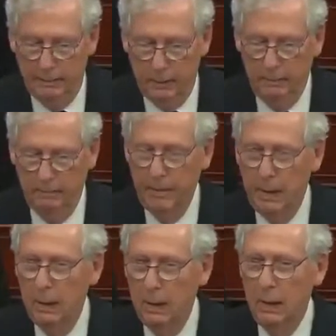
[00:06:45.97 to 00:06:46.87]
people
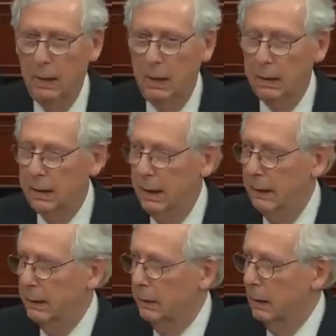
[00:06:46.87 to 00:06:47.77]
and
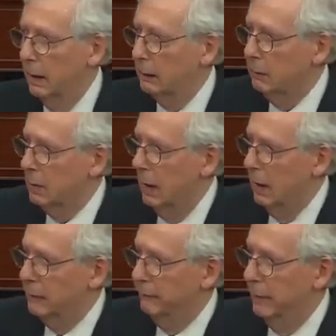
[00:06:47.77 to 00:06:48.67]
counting the Electoral
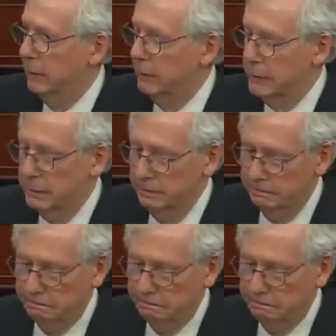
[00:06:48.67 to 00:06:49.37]
College votes.